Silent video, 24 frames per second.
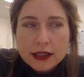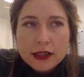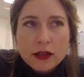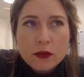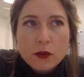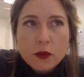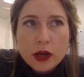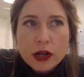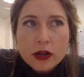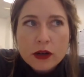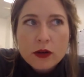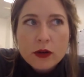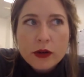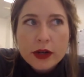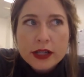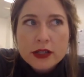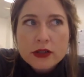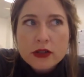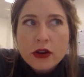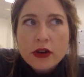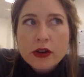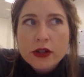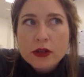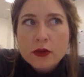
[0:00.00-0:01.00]
and then what
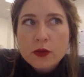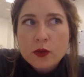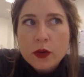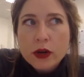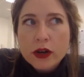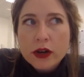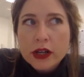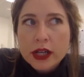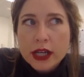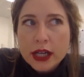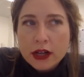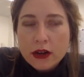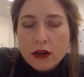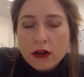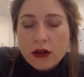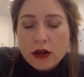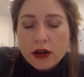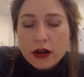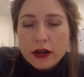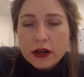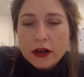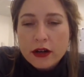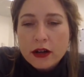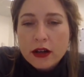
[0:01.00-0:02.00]
coins are you working
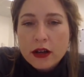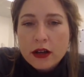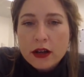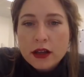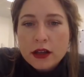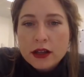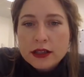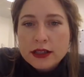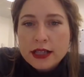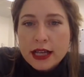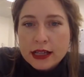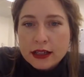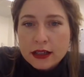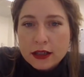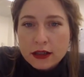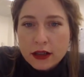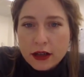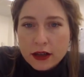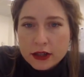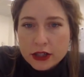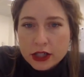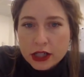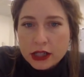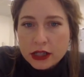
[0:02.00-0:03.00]
on
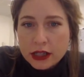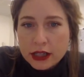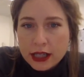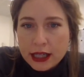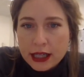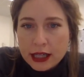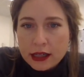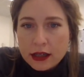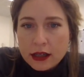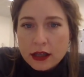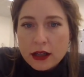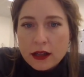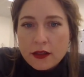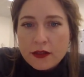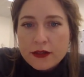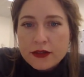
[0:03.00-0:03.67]
technologically,